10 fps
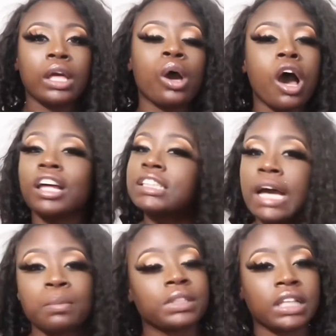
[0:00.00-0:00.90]
all
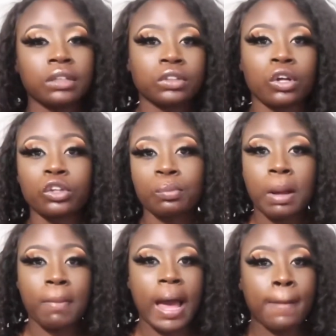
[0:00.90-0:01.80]
types of things going through my
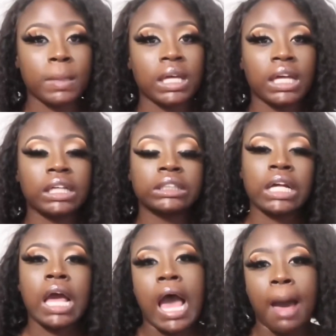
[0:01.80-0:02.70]
mind, because
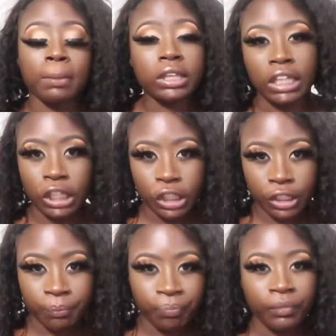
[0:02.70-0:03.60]
I'm a
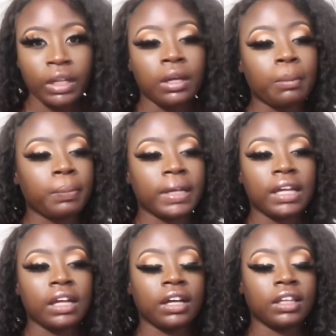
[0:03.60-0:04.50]
thinker.
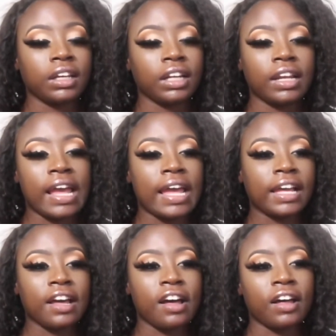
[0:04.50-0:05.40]
But other than that,
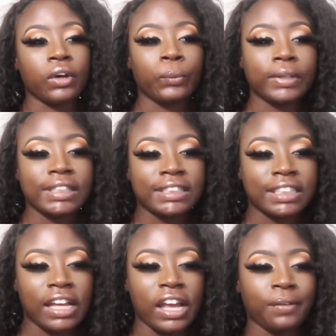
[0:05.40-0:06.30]
y'all,
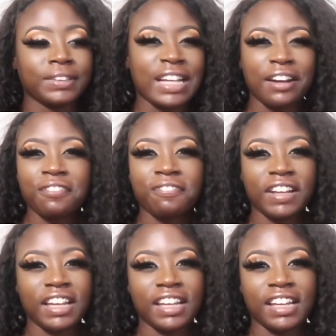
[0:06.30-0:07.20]
it was kind of
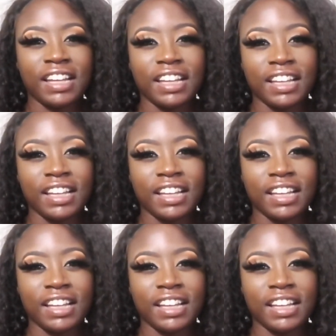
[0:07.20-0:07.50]
fun.